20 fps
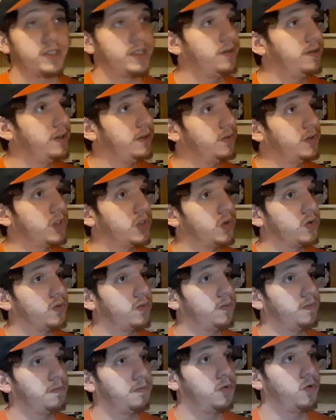He was a
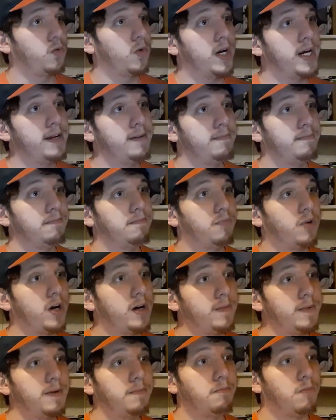great,
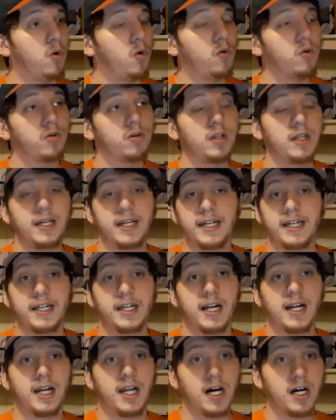probably morally in
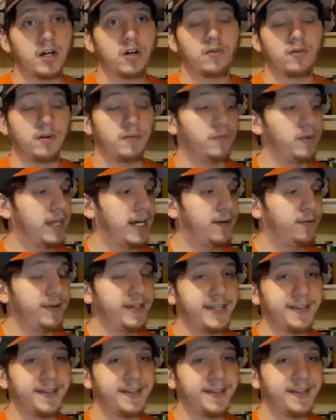the locker room with how he